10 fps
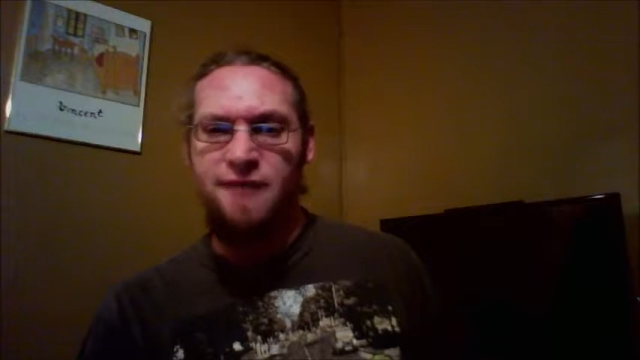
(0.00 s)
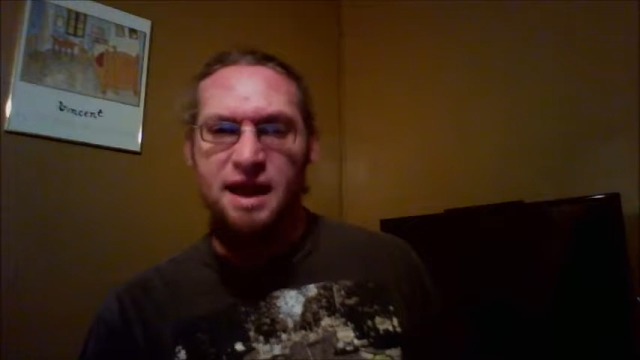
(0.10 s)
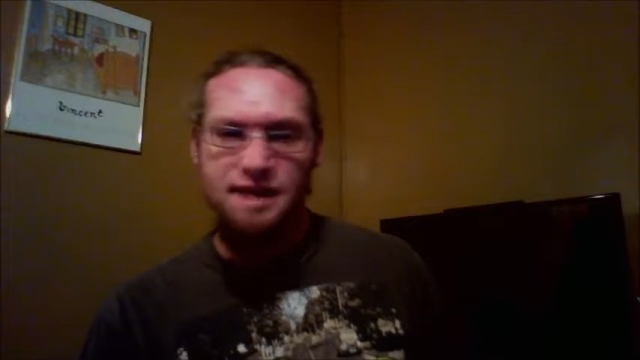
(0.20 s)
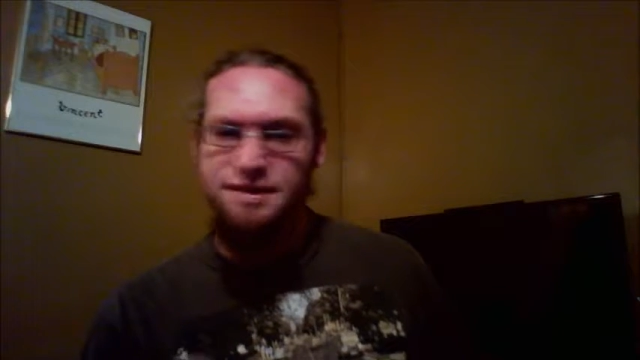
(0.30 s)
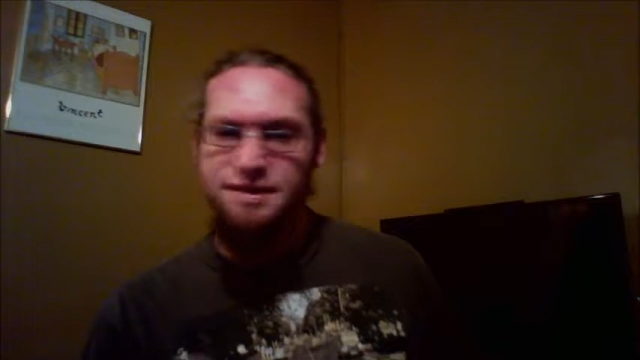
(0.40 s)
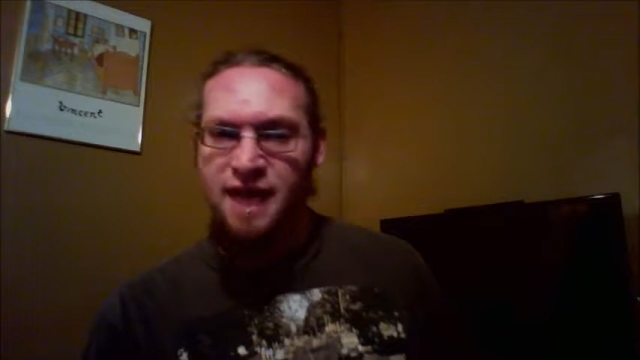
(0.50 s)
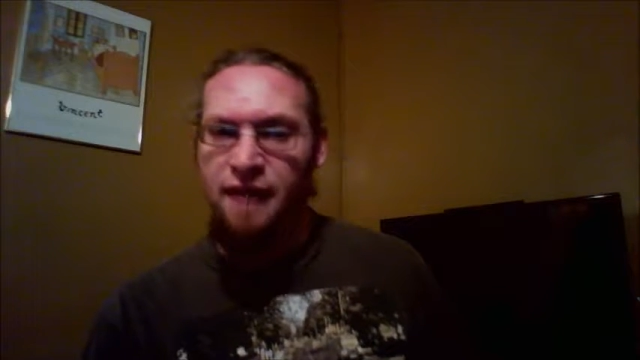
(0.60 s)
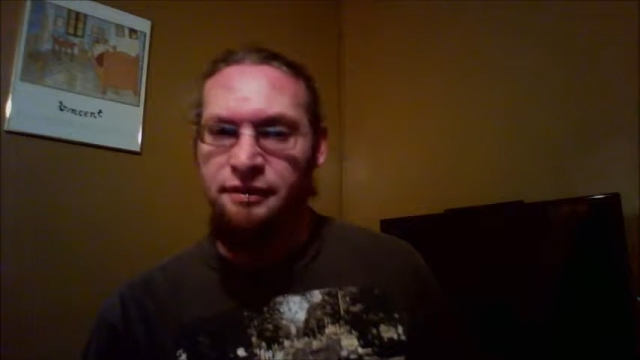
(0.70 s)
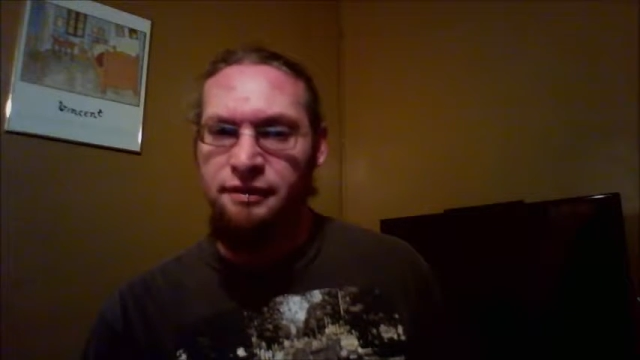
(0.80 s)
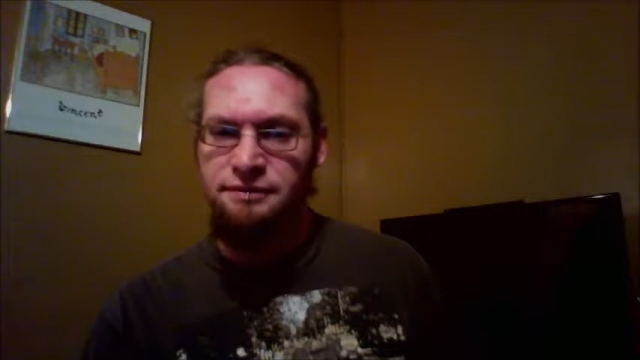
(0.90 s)
I just
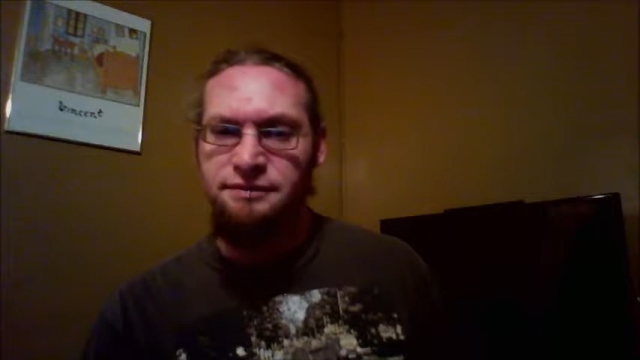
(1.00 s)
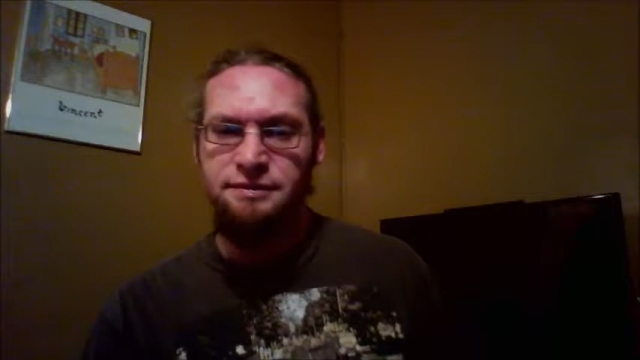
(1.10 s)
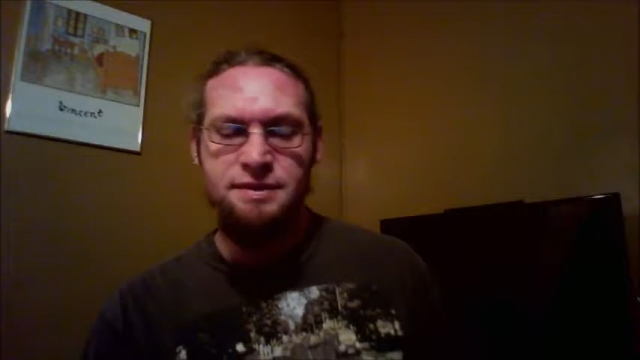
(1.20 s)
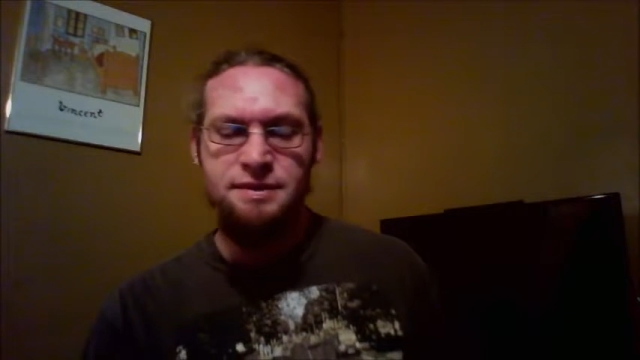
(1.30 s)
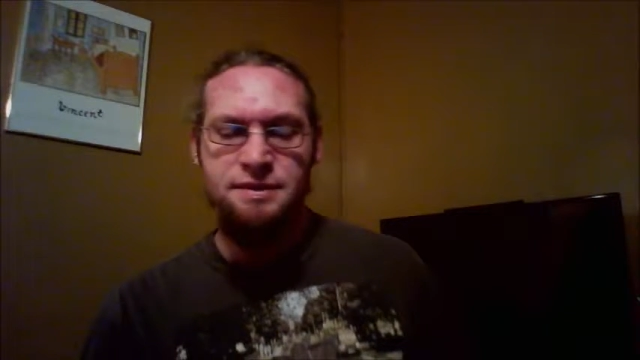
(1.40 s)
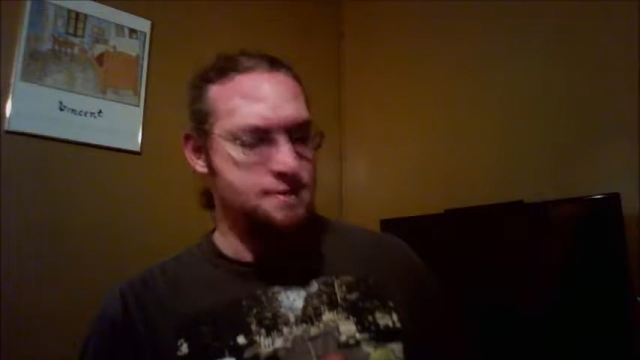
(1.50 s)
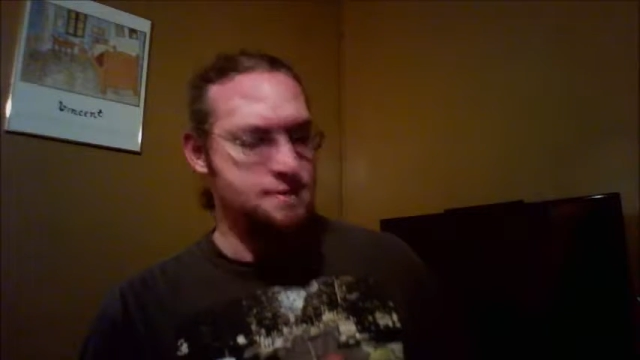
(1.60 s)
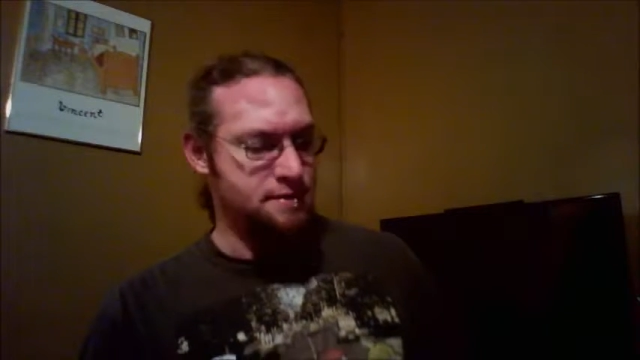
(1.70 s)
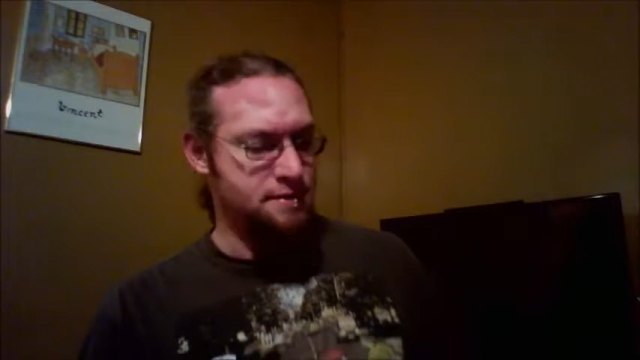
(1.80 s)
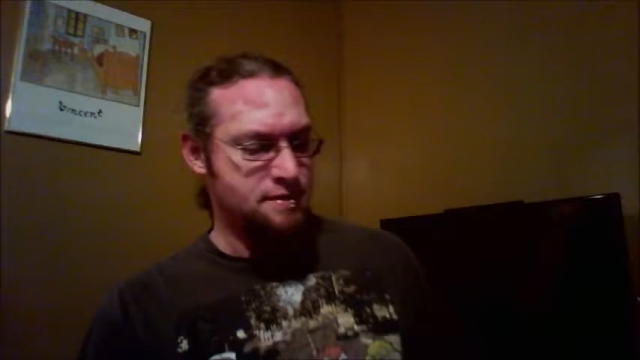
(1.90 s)
can't.
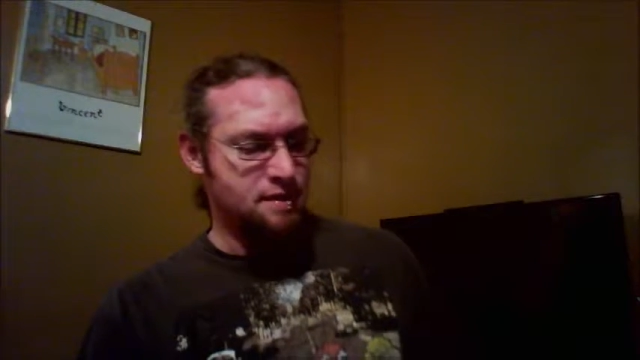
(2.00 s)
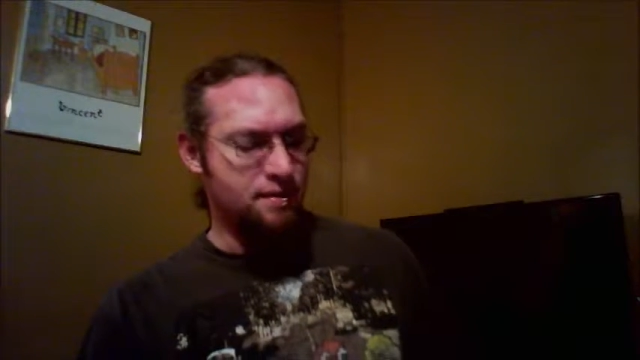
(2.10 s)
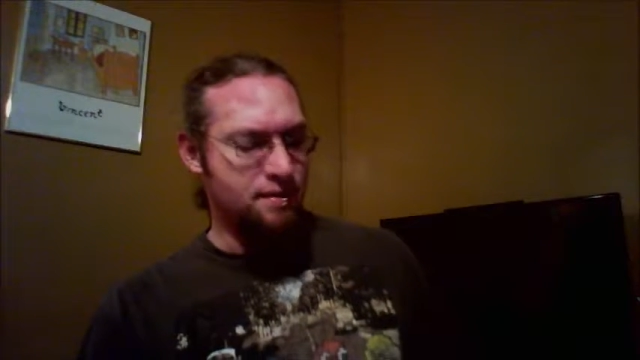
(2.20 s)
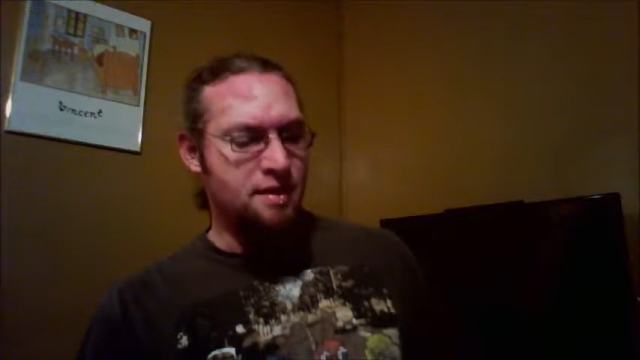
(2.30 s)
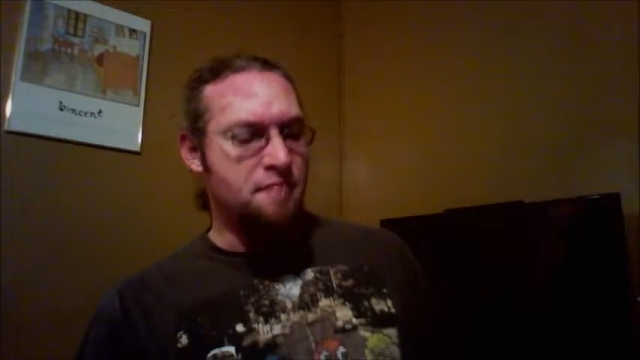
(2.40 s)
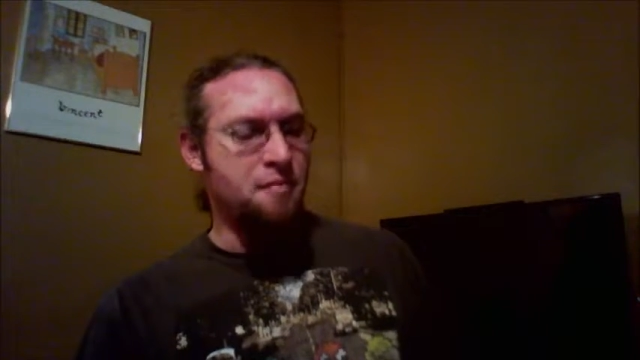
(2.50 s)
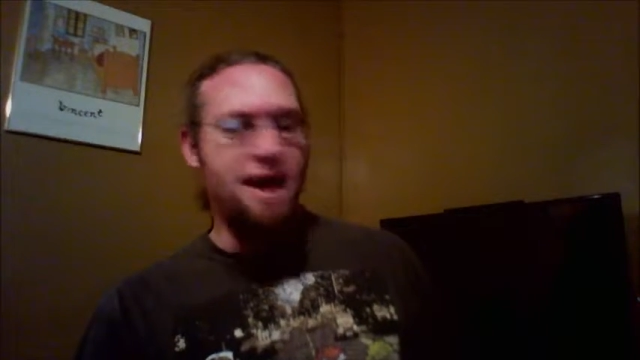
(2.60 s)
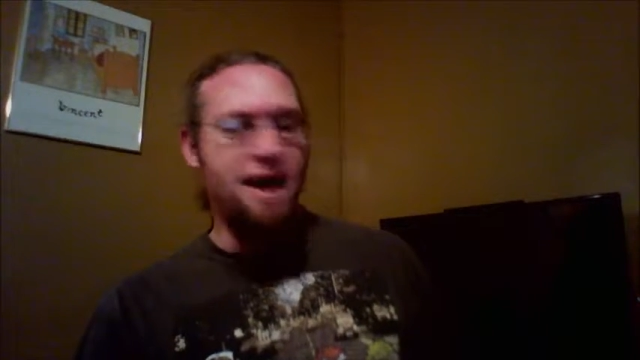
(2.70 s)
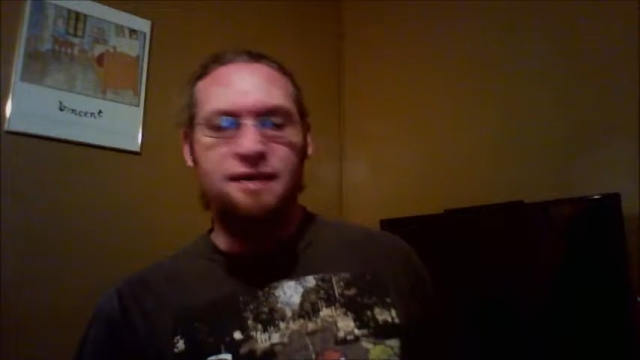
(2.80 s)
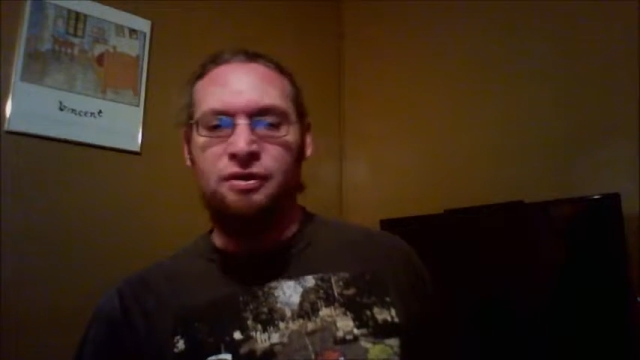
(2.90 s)
I mean,
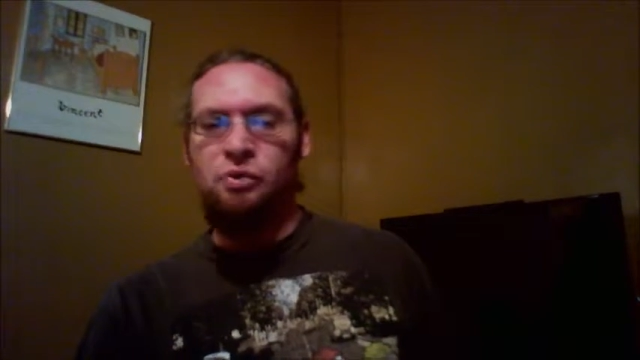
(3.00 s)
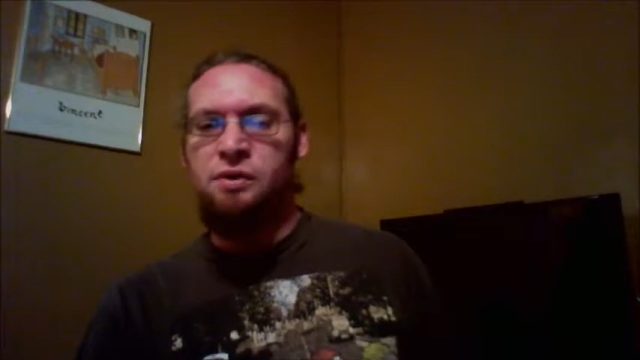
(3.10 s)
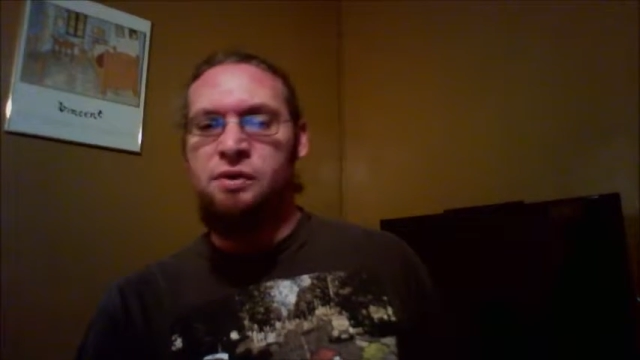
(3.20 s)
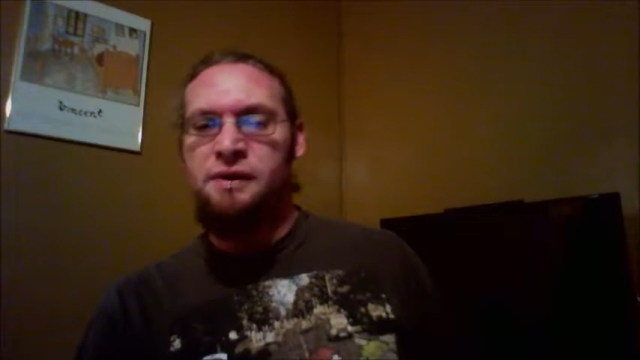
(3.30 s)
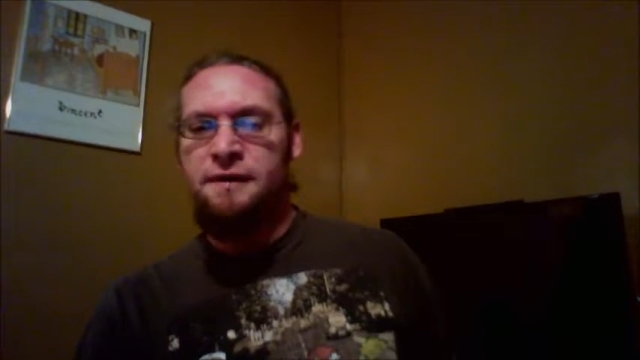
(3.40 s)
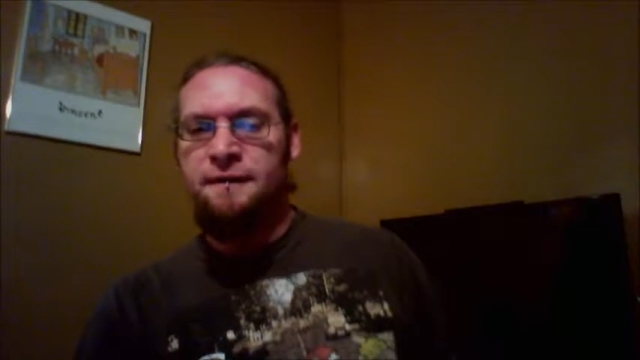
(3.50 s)
back to